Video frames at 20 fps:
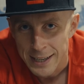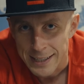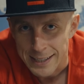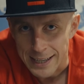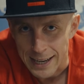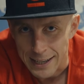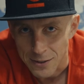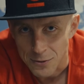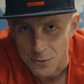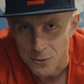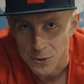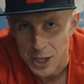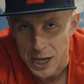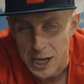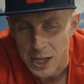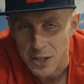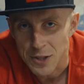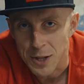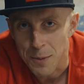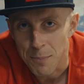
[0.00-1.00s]
can
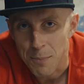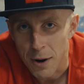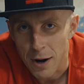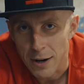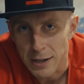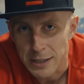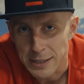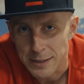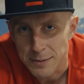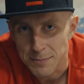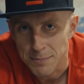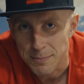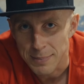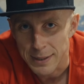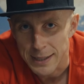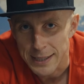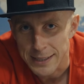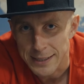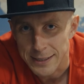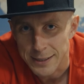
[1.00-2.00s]
change the part
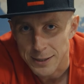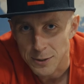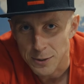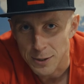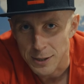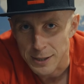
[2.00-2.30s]
but you